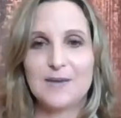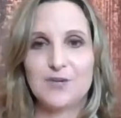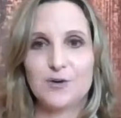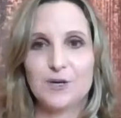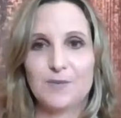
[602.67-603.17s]

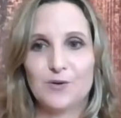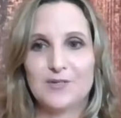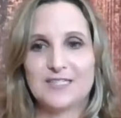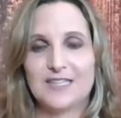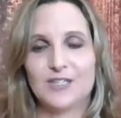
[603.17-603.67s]
same yoga
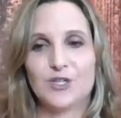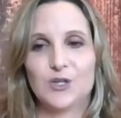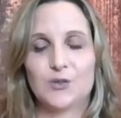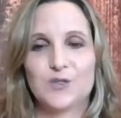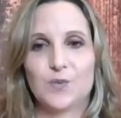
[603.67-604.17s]
poses that
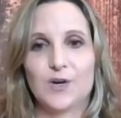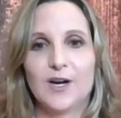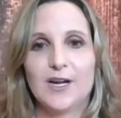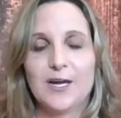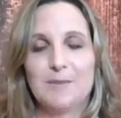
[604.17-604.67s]
adults
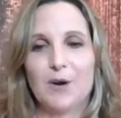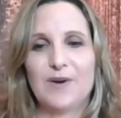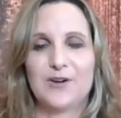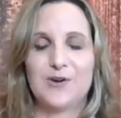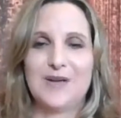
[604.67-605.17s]
were, but
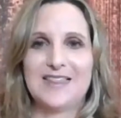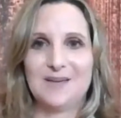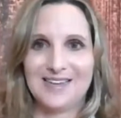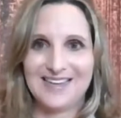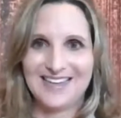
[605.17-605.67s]
we were doing
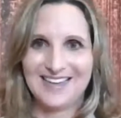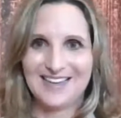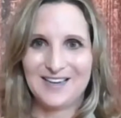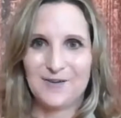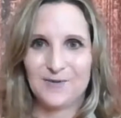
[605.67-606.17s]
them in
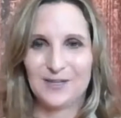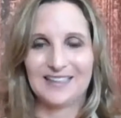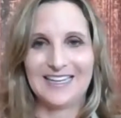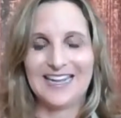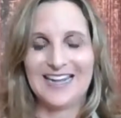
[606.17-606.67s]

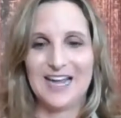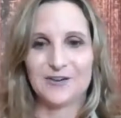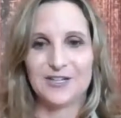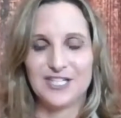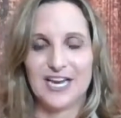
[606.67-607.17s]
kid-friendly,
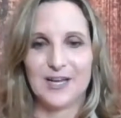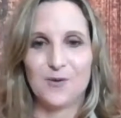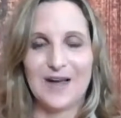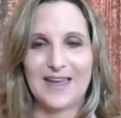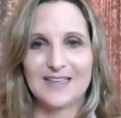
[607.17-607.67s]
energetic
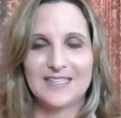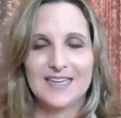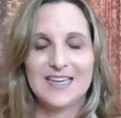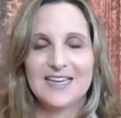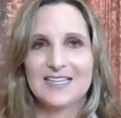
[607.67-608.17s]
ways.
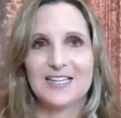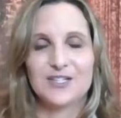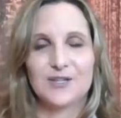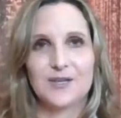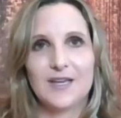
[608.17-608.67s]
I
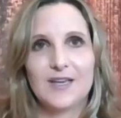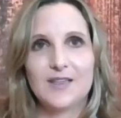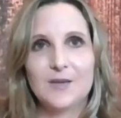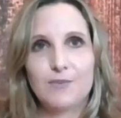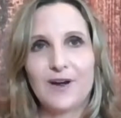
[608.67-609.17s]
took
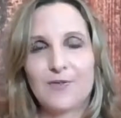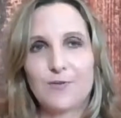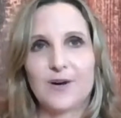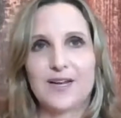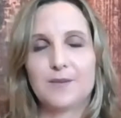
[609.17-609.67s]
the
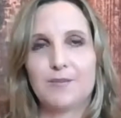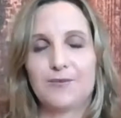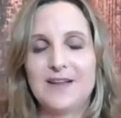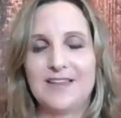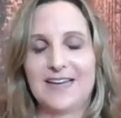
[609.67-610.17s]
breath work and the
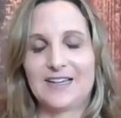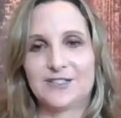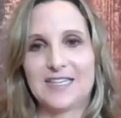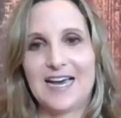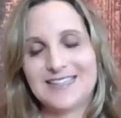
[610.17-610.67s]
breathing
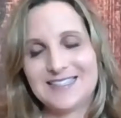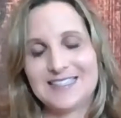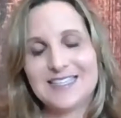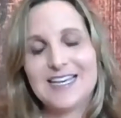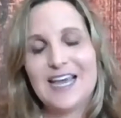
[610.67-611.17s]

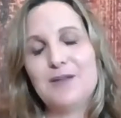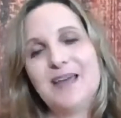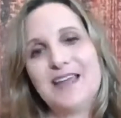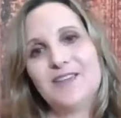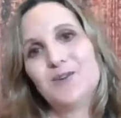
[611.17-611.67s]
exercises
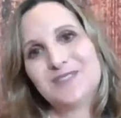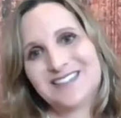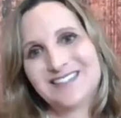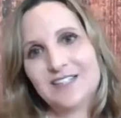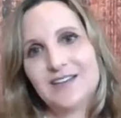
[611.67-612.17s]
and made
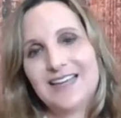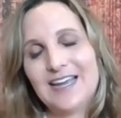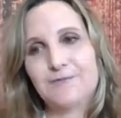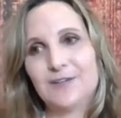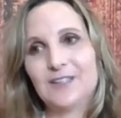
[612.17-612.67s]
those into
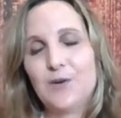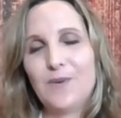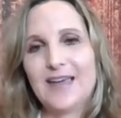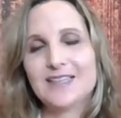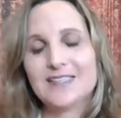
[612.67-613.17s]
kid-friendly
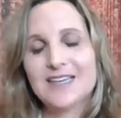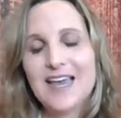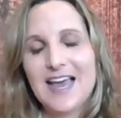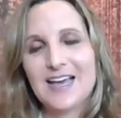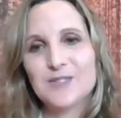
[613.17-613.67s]
ways
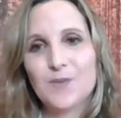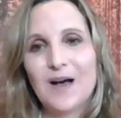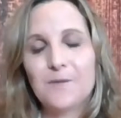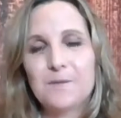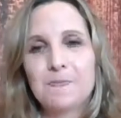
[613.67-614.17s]
as
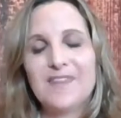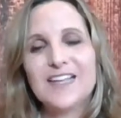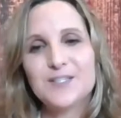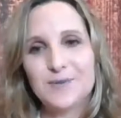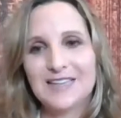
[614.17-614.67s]
well. And
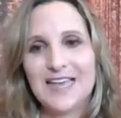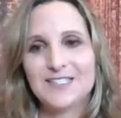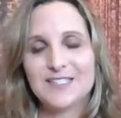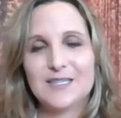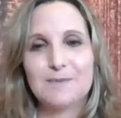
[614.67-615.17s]
that's what
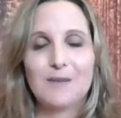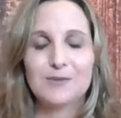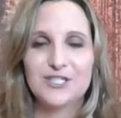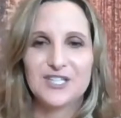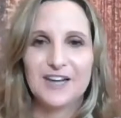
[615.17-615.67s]
led to the
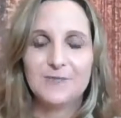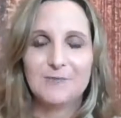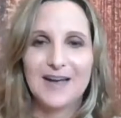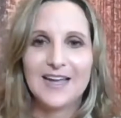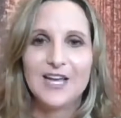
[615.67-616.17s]
publishing of
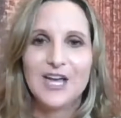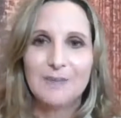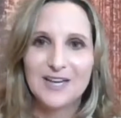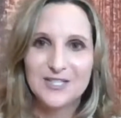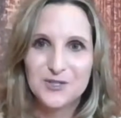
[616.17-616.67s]
my
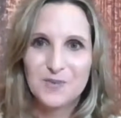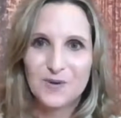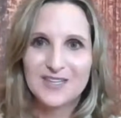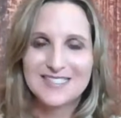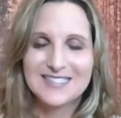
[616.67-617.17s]
2
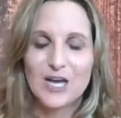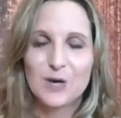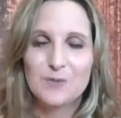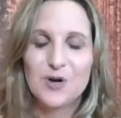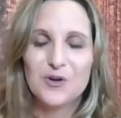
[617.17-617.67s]
books,
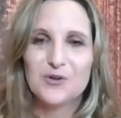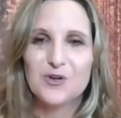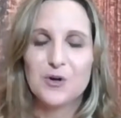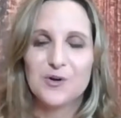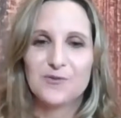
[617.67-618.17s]
Go
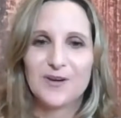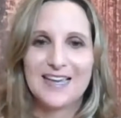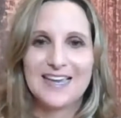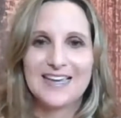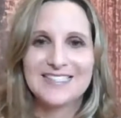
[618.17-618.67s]
Yoga for
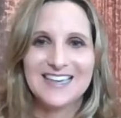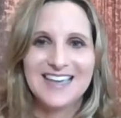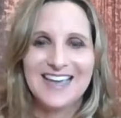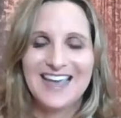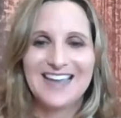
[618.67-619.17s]
Kids,
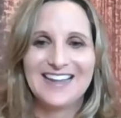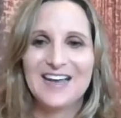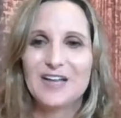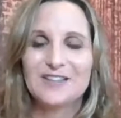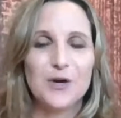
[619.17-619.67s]

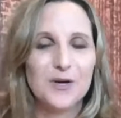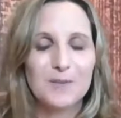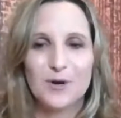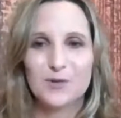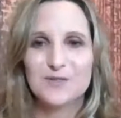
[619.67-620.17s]
and
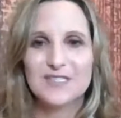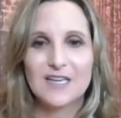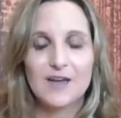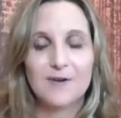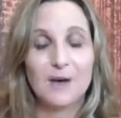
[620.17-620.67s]
yoga pose
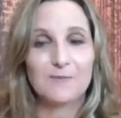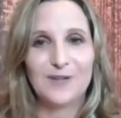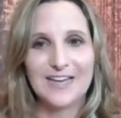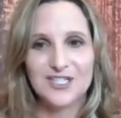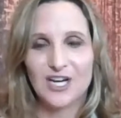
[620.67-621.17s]

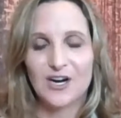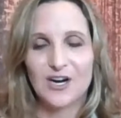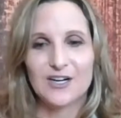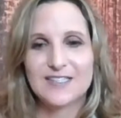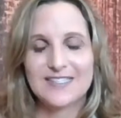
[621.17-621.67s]

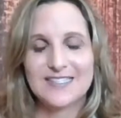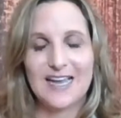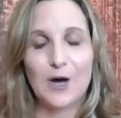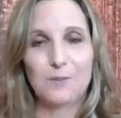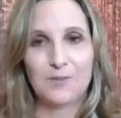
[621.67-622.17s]
flashcards to
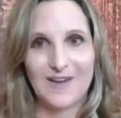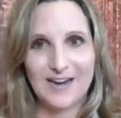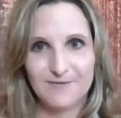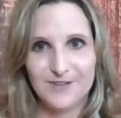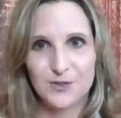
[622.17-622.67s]
help
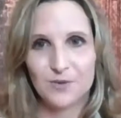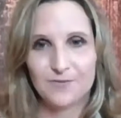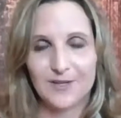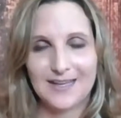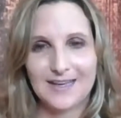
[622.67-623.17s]
provide a
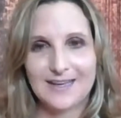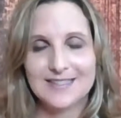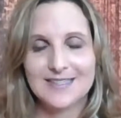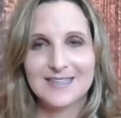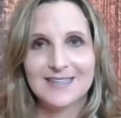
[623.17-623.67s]
visual for
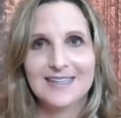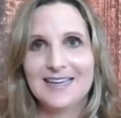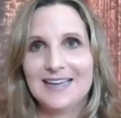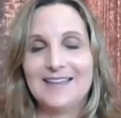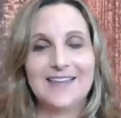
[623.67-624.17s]
kids,
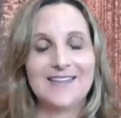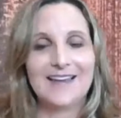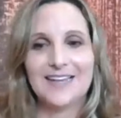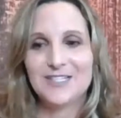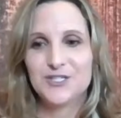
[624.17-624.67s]
And then
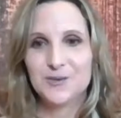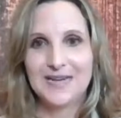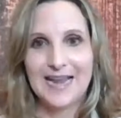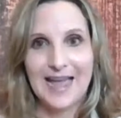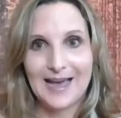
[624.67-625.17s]
that led to
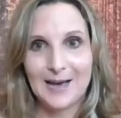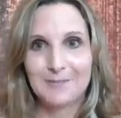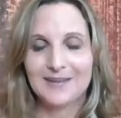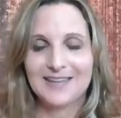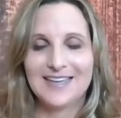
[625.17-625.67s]
an
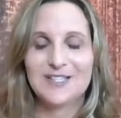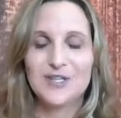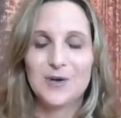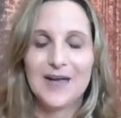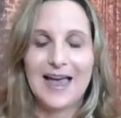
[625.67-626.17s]
app, a
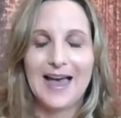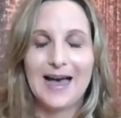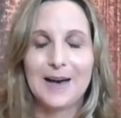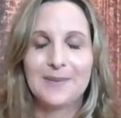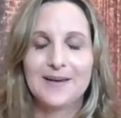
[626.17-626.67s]
kids yoga
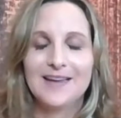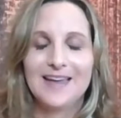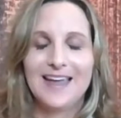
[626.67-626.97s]
app,